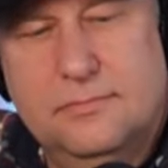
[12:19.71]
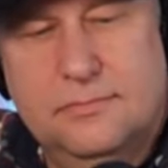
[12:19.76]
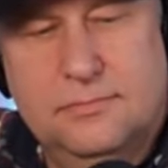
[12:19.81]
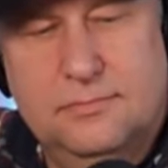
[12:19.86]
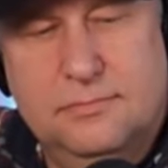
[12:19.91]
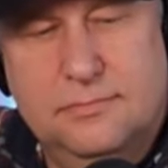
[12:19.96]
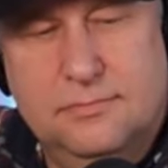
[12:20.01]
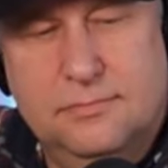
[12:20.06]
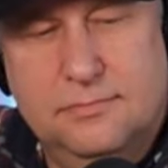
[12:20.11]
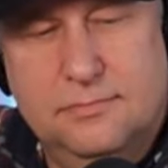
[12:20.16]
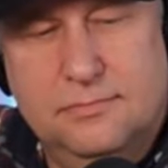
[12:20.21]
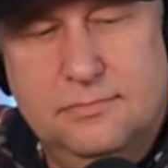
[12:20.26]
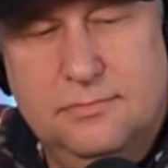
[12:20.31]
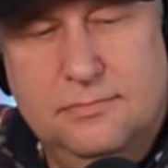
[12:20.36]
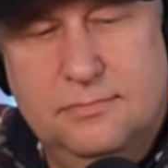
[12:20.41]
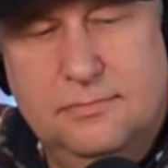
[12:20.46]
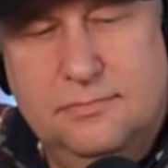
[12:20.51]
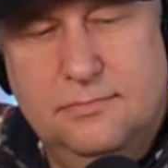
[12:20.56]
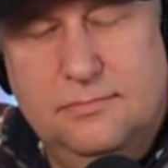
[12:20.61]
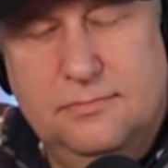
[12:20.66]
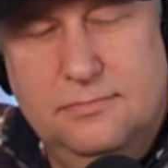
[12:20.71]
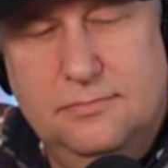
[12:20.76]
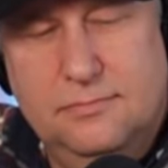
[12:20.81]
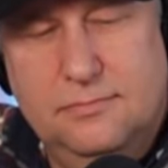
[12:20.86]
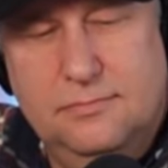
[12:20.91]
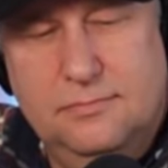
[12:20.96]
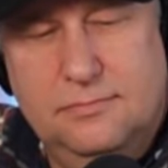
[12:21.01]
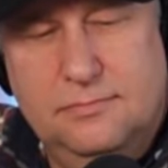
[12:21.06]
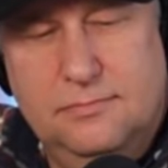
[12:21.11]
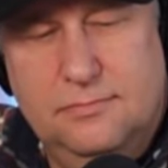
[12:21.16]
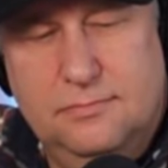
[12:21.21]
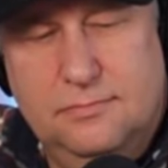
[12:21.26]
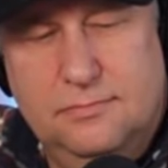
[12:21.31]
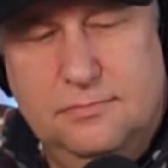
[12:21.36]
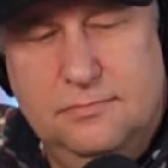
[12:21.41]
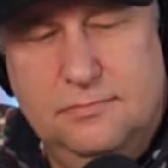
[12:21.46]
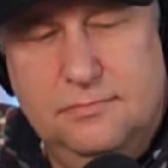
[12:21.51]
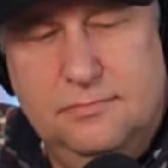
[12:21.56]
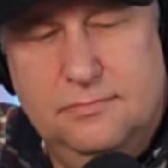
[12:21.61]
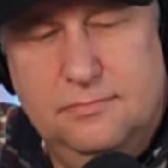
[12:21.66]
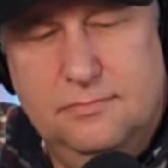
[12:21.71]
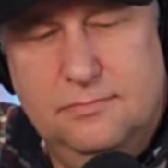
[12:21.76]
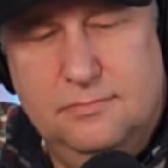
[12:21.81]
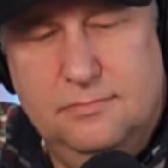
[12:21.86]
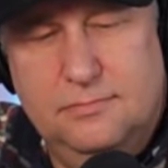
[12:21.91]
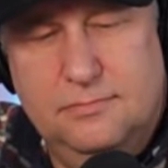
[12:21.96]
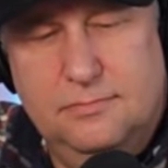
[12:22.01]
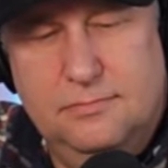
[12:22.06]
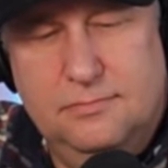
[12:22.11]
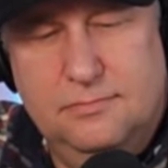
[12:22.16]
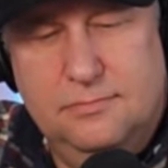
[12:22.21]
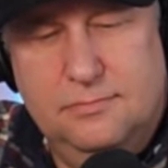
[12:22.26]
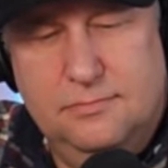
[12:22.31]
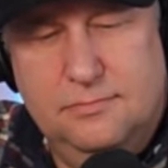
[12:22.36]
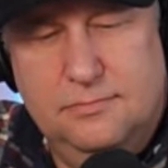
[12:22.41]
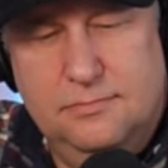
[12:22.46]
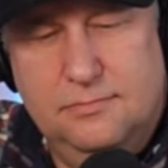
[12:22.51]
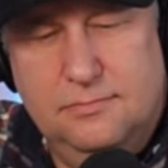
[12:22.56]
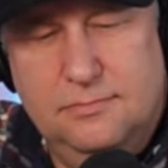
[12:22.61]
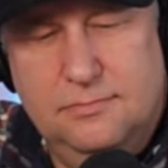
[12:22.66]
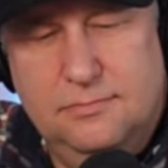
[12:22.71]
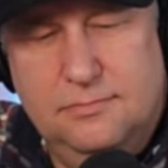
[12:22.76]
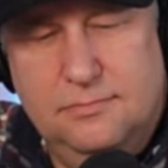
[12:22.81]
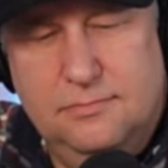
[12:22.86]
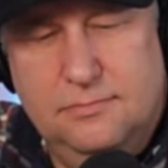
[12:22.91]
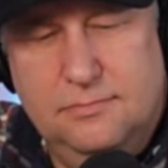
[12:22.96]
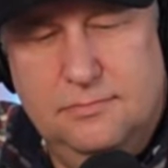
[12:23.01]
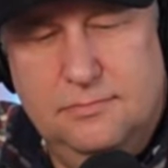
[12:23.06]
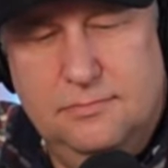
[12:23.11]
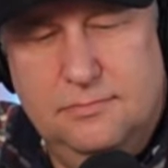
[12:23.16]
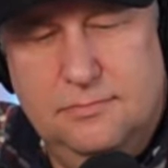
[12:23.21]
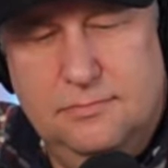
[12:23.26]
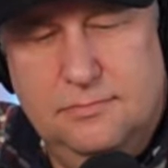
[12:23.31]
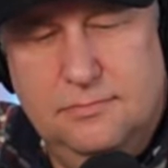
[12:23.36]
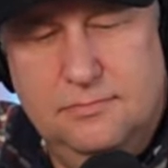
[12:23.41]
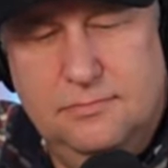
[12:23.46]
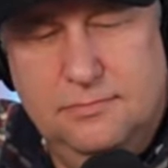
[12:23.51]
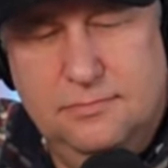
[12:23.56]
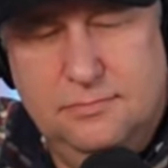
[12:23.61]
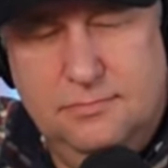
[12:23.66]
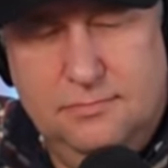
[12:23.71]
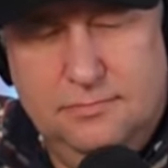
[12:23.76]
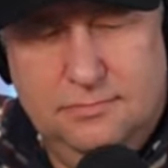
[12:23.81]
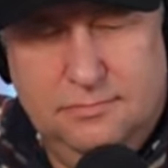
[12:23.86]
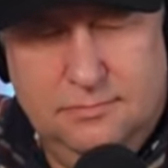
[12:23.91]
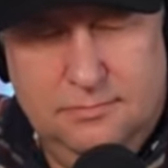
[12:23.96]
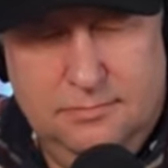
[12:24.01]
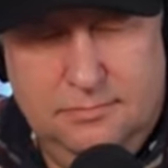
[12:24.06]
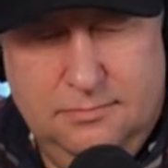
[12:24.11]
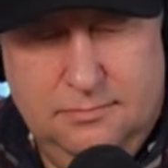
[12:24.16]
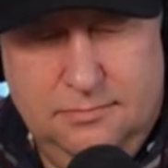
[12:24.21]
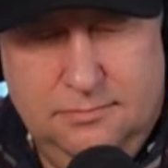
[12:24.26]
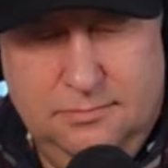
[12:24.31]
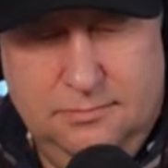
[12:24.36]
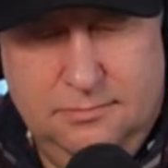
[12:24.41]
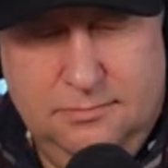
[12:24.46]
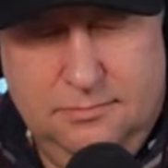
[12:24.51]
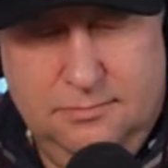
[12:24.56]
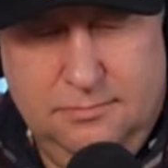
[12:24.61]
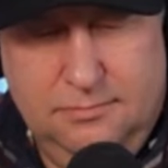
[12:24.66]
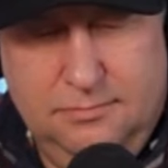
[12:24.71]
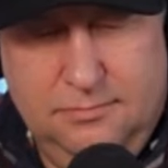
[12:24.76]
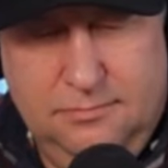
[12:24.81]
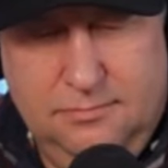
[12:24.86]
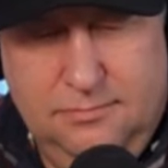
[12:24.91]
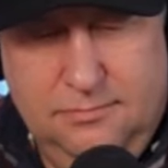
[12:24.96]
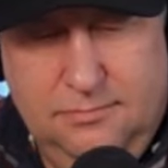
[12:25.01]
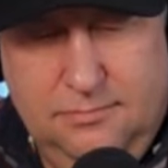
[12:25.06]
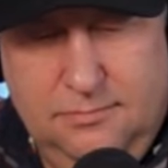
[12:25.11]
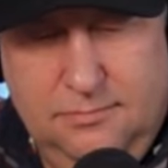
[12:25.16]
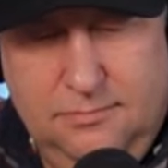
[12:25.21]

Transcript: [no speech]